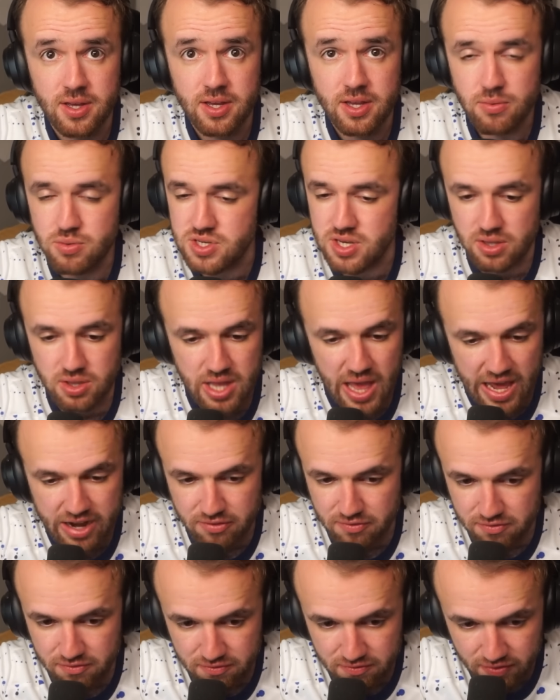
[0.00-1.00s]
It was a lot
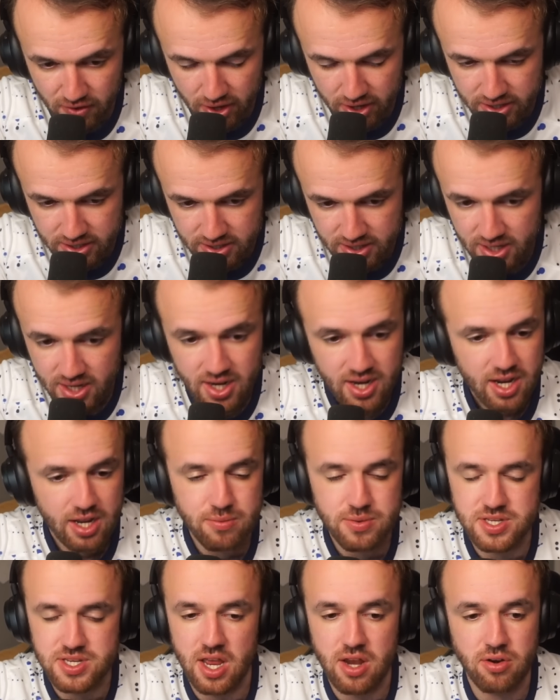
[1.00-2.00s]
of fun. It
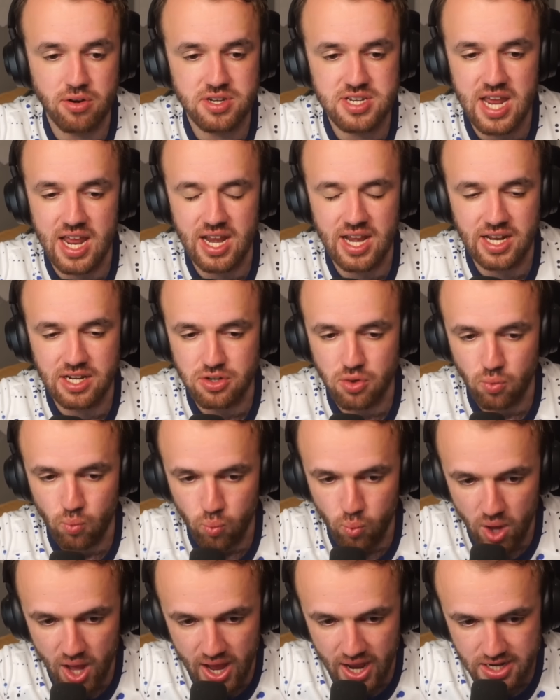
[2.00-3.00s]
was entertaining to
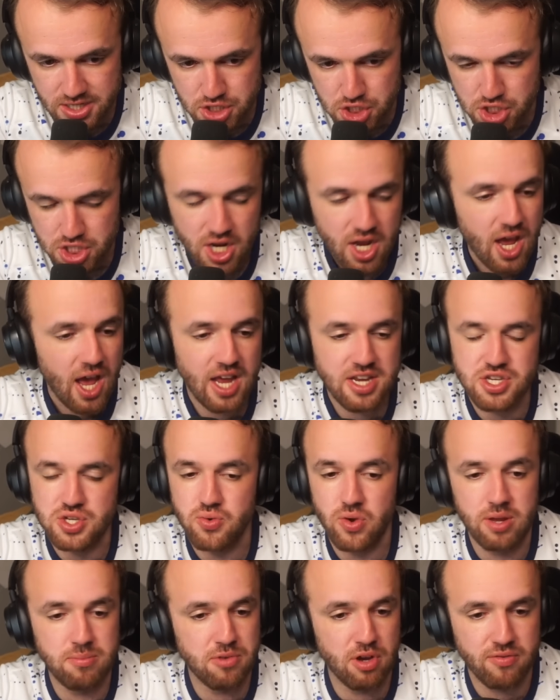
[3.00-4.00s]
watch. I
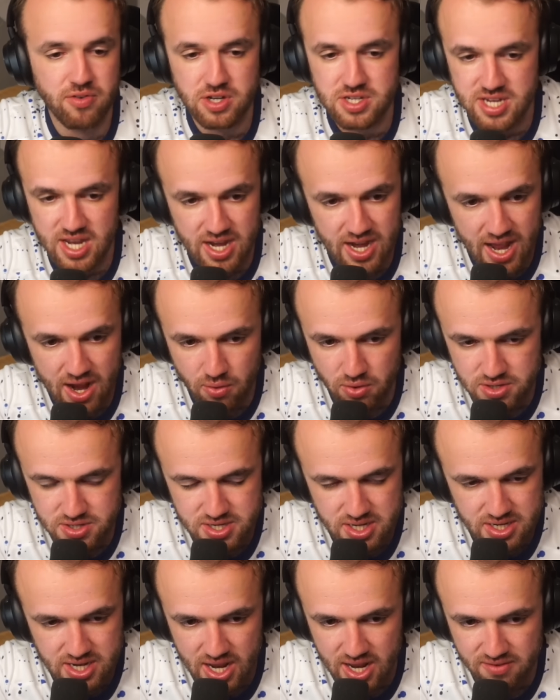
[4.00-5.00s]
streamed over 10 hours
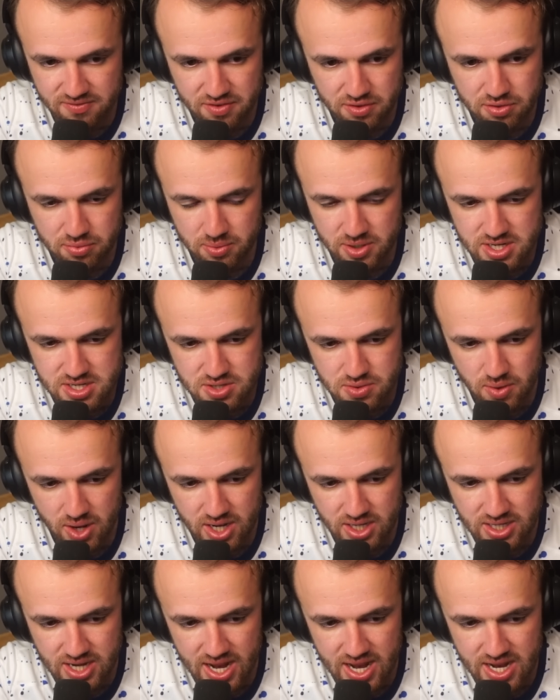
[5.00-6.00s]
a day for 3
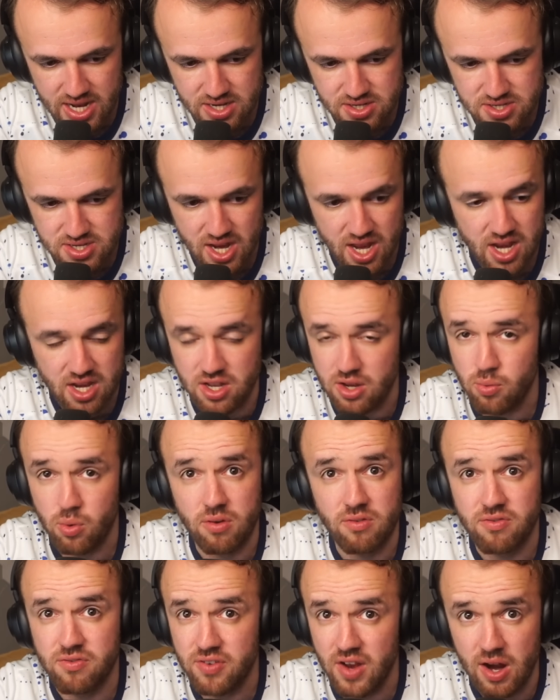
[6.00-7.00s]
straight days, and there
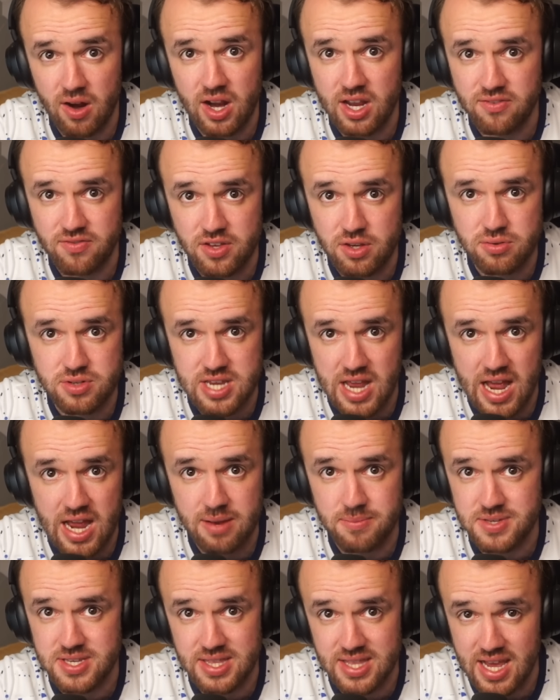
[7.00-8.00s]
were very few
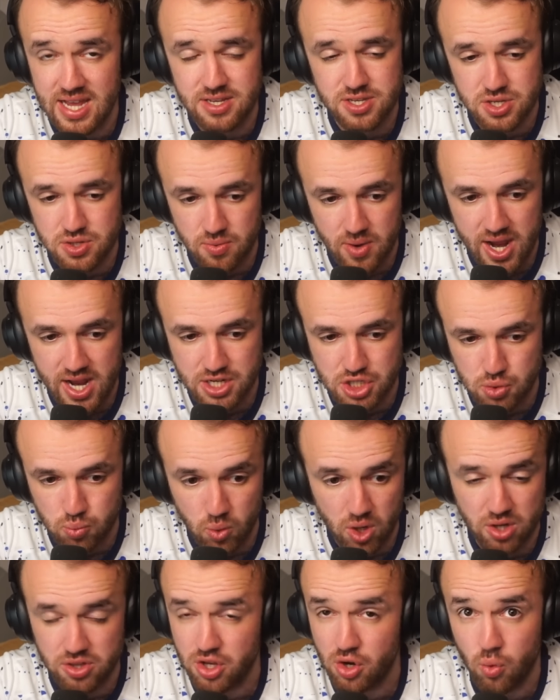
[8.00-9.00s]
times in that stretch
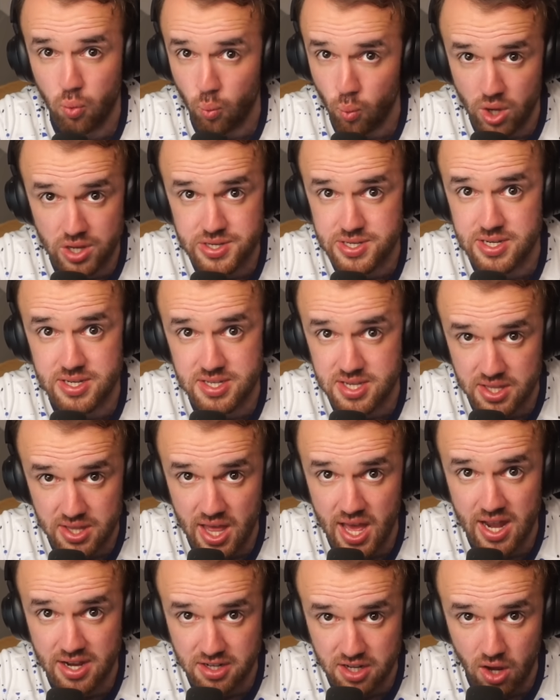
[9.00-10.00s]
where there wasn't a
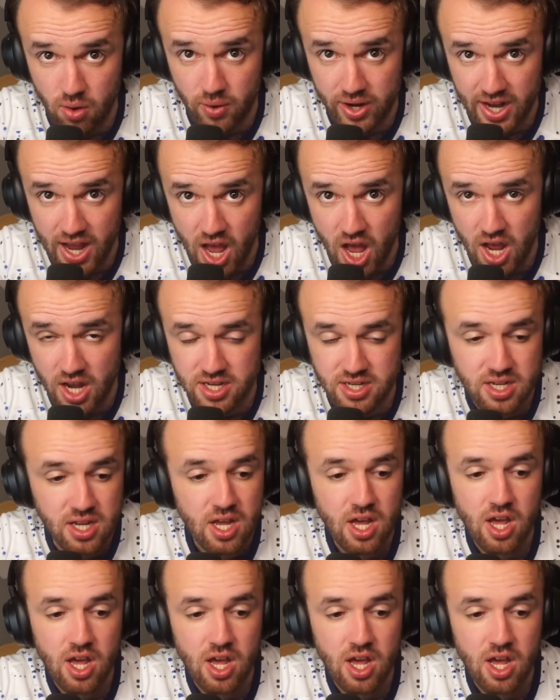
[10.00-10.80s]
lot going on,